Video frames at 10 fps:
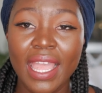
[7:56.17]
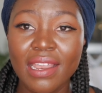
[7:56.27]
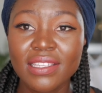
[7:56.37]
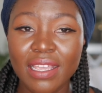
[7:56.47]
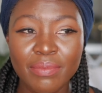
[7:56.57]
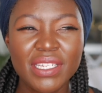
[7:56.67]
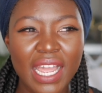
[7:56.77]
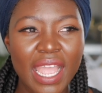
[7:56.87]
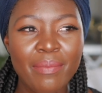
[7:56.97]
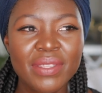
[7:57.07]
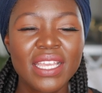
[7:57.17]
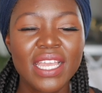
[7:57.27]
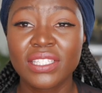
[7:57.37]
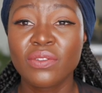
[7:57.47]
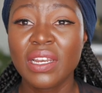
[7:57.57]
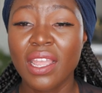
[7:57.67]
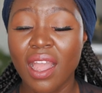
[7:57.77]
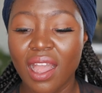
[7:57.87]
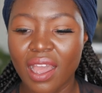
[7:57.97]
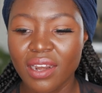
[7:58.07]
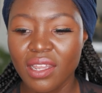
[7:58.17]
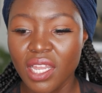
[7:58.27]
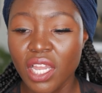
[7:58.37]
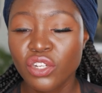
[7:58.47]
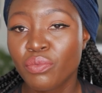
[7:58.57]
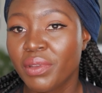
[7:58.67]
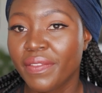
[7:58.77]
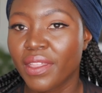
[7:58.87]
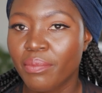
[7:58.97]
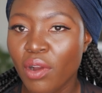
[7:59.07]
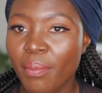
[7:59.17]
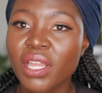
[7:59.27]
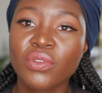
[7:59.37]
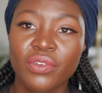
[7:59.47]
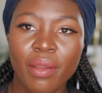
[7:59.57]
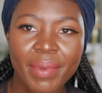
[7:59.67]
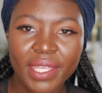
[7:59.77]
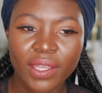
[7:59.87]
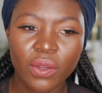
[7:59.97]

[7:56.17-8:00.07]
and sometimes it's really hard to be in the moment when you're making